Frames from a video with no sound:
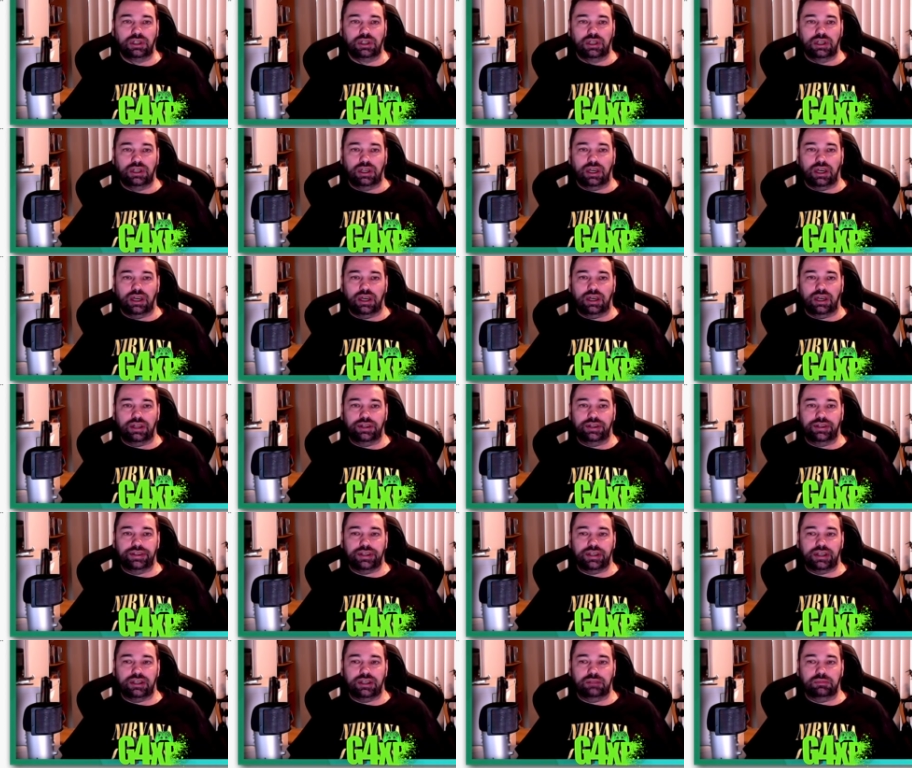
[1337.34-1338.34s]
And,
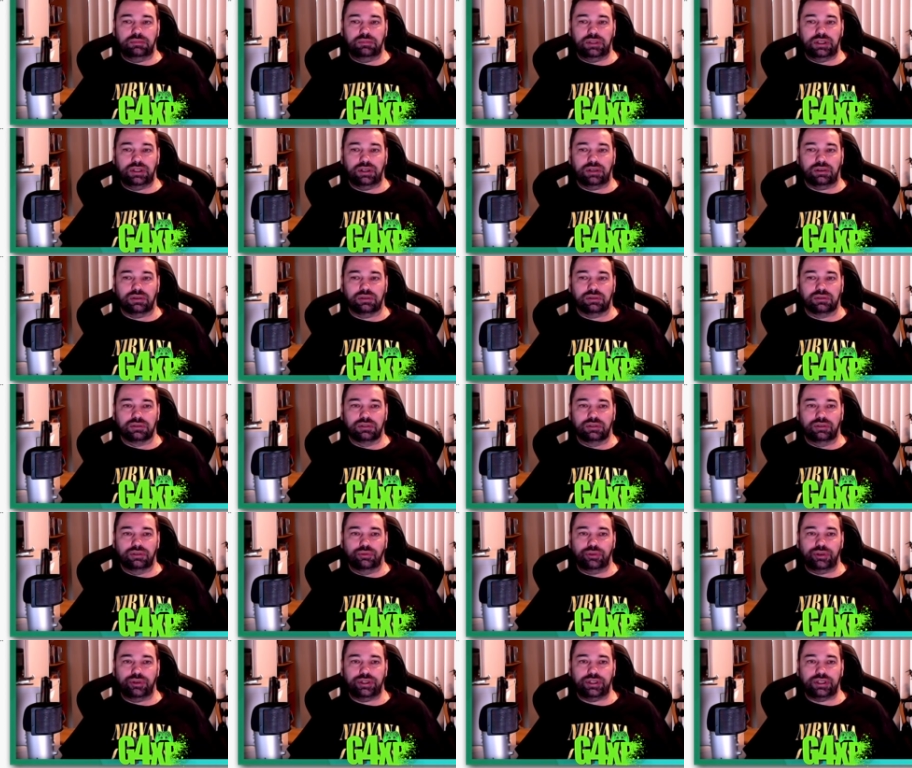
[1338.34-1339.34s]
um, you know,
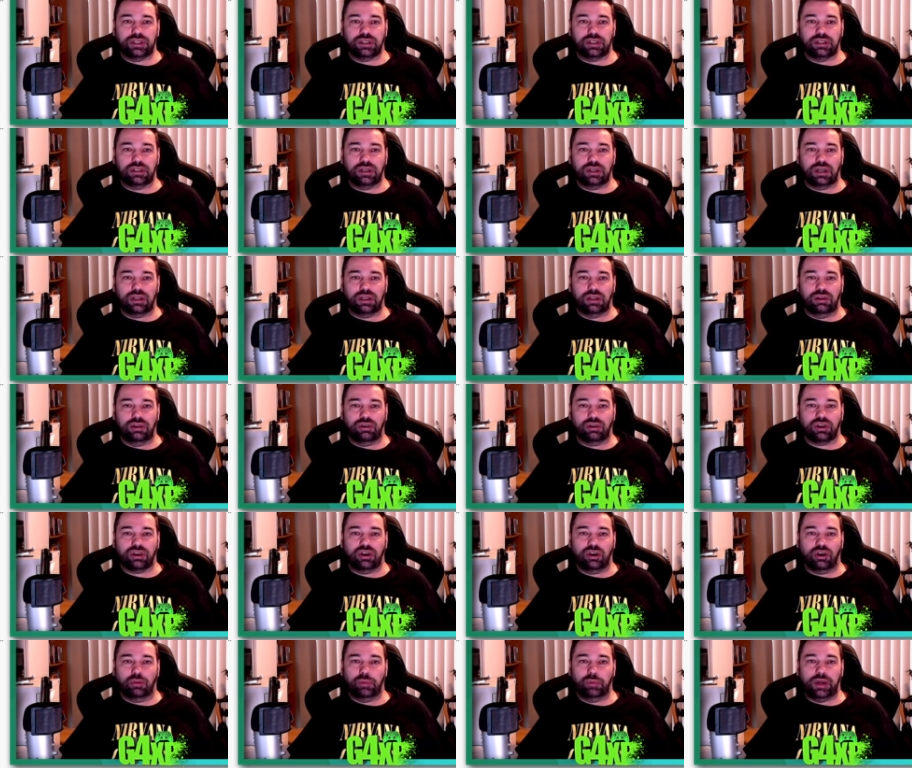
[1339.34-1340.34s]
reading a lot of
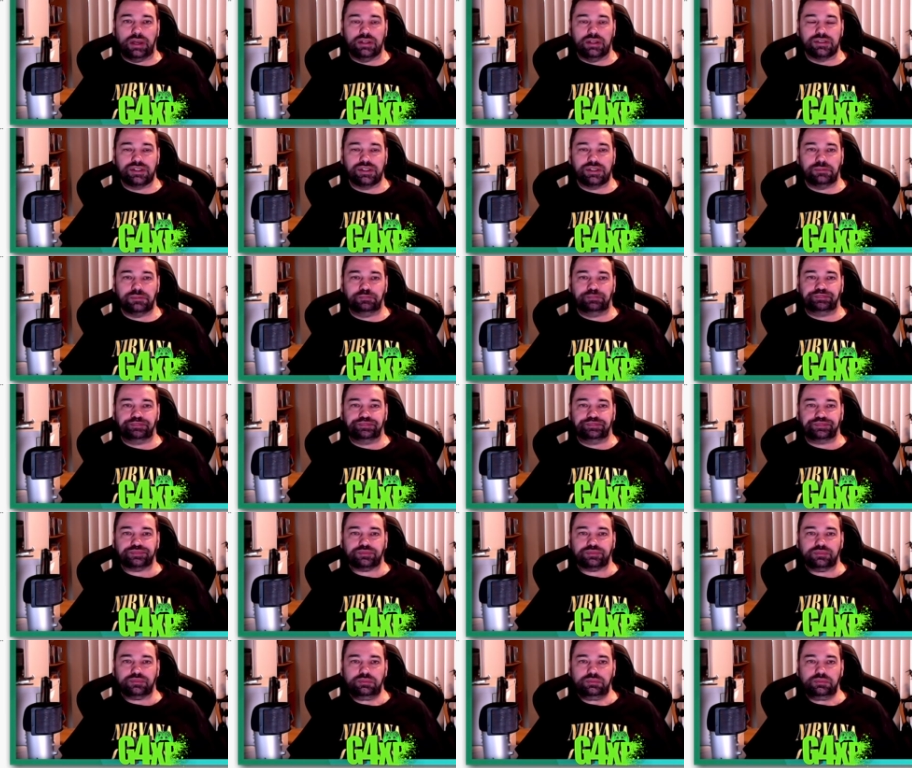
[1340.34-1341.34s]
comments,
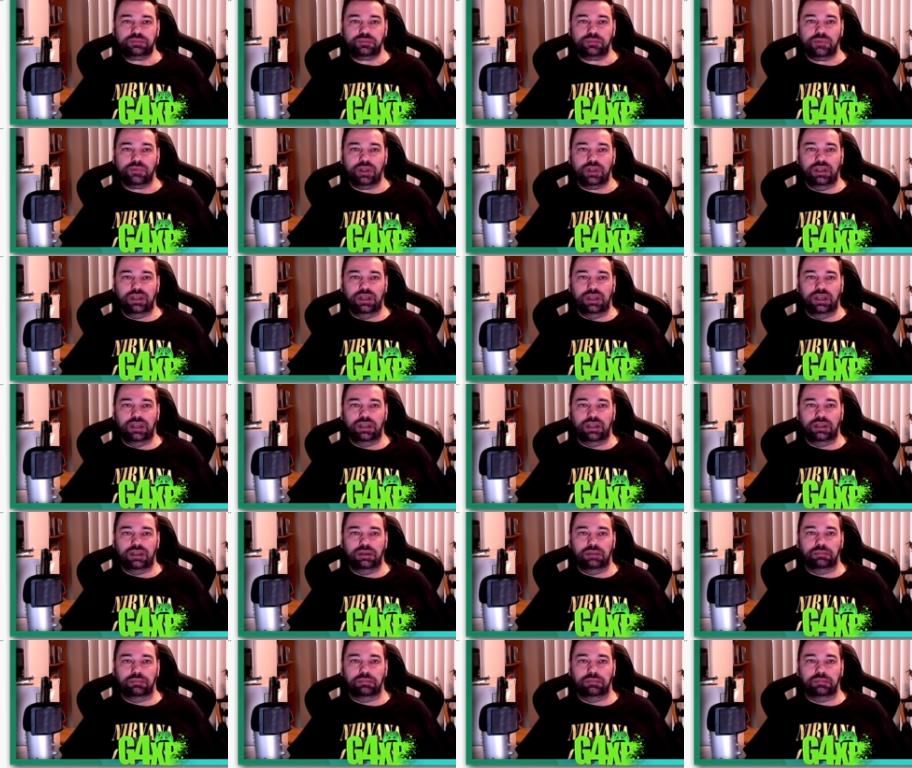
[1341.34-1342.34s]

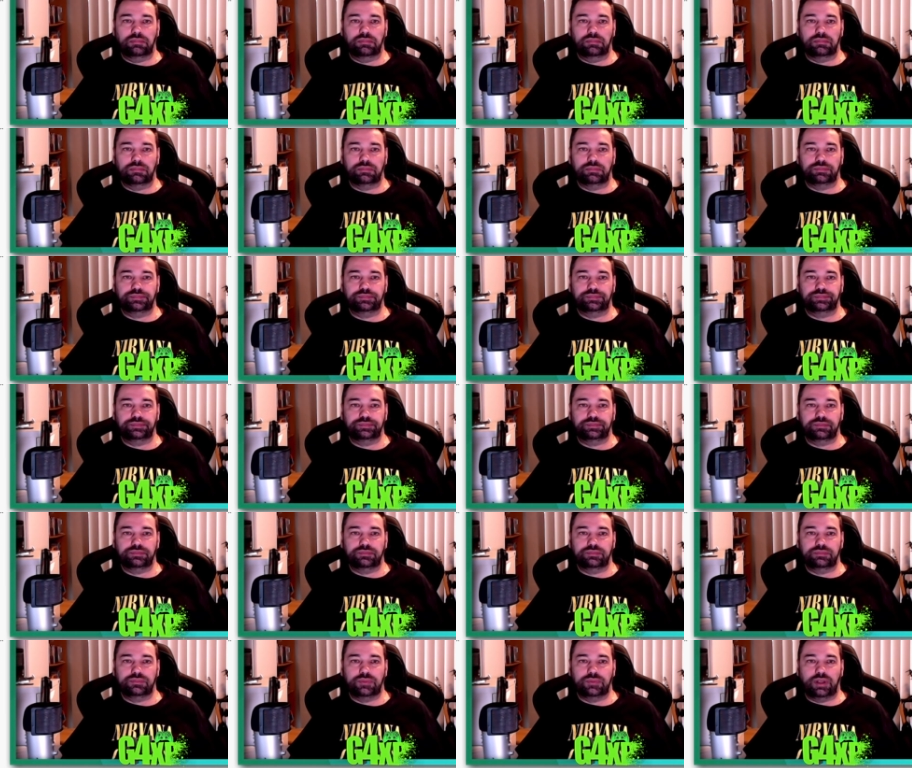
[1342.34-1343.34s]
um,
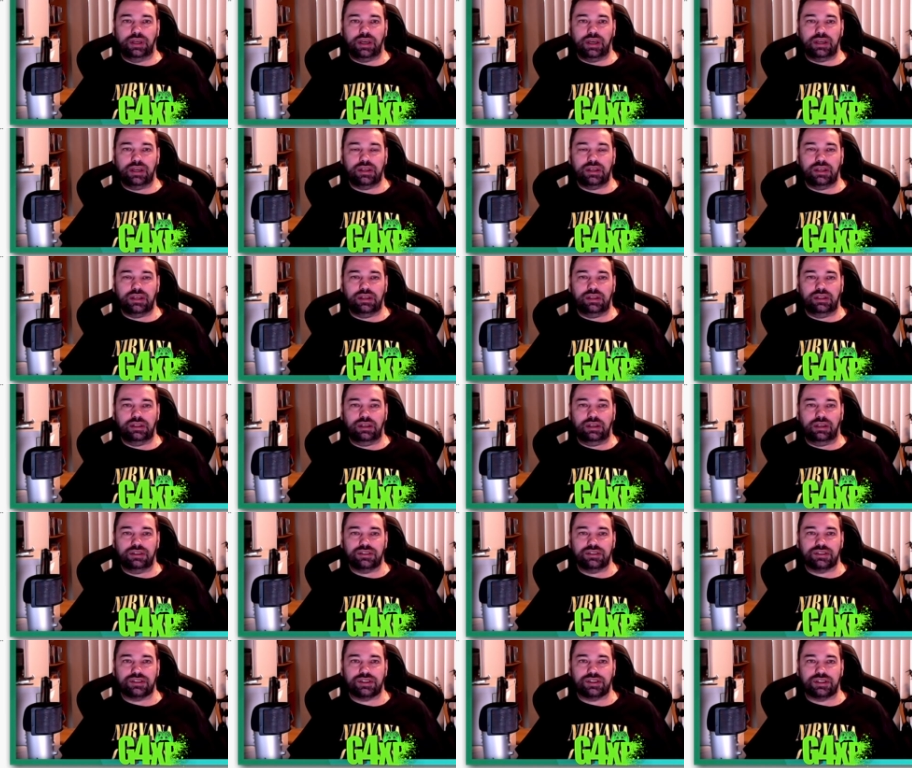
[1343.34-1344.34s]
it, it,
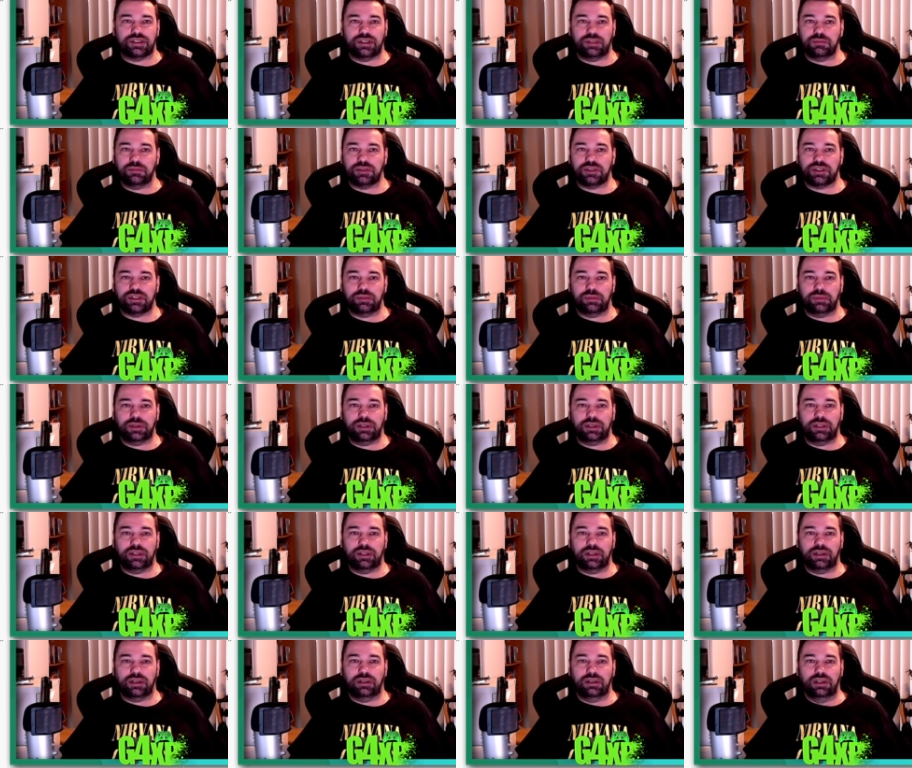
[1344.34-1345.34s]
it seems to be
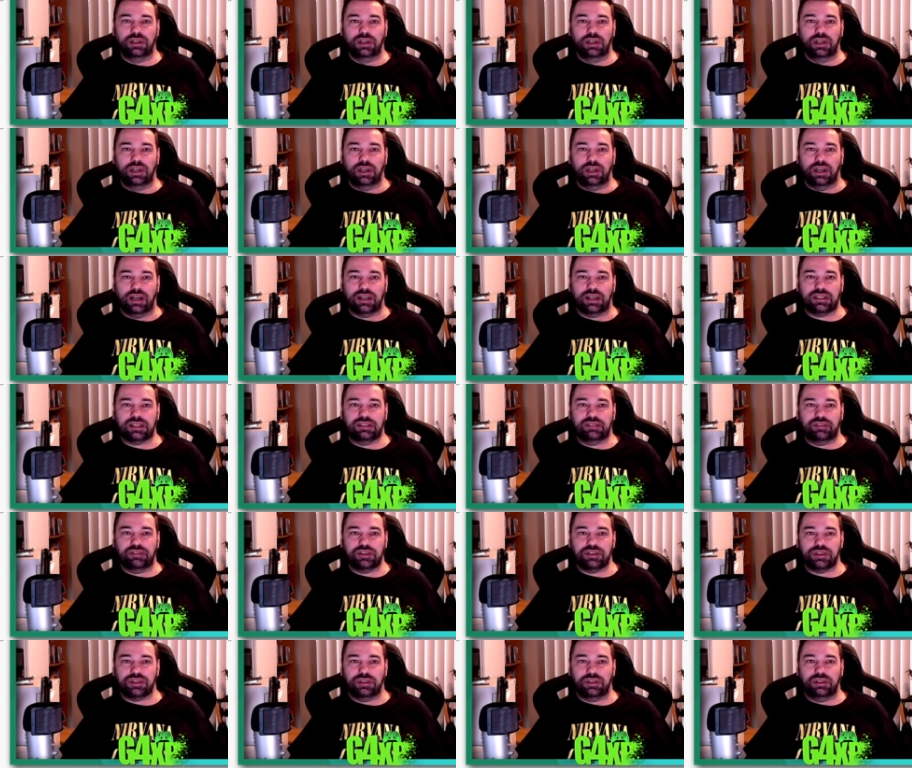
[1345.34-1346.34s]
that
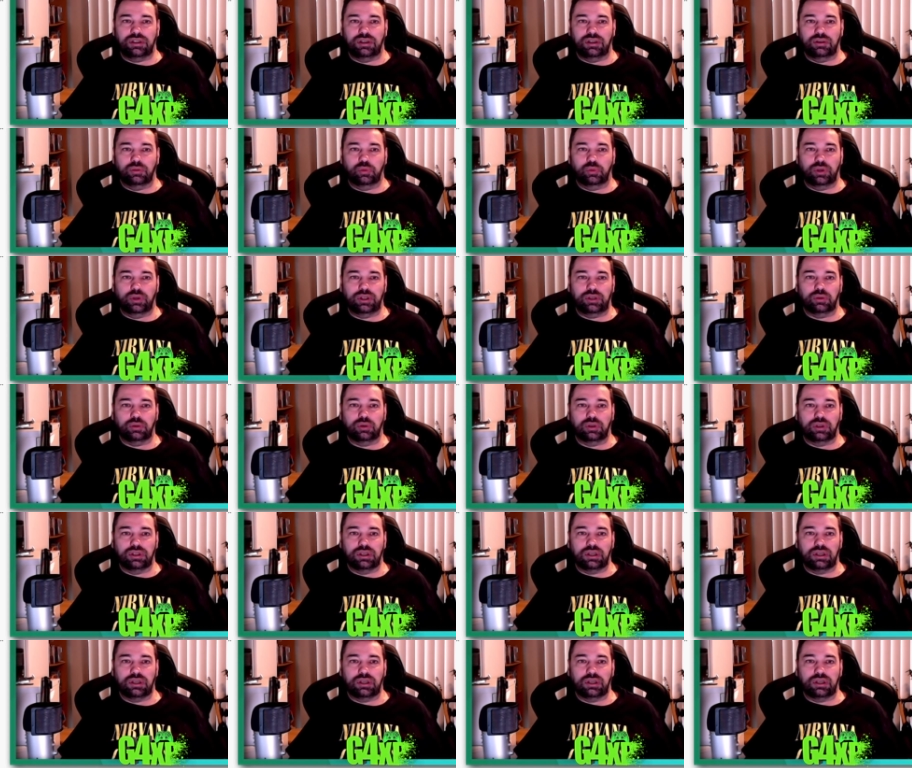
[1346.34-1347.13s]
Activision will